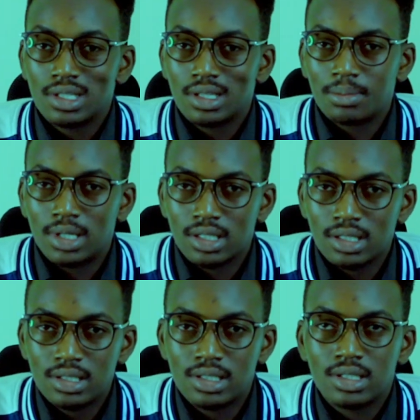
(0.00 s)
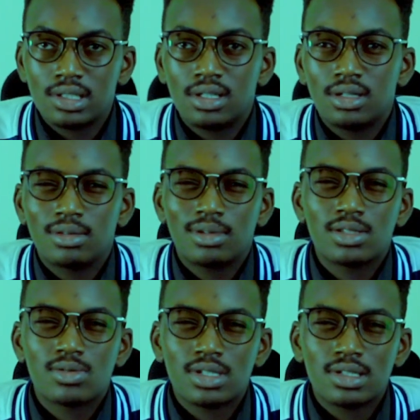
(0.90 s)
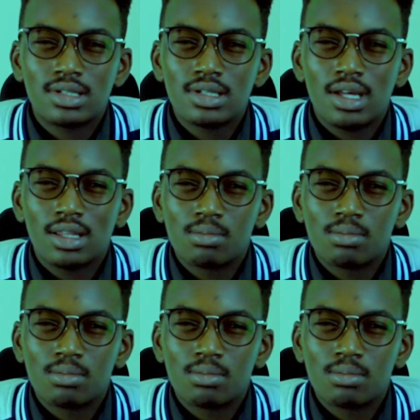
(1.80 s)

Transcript: within the market. As you can see,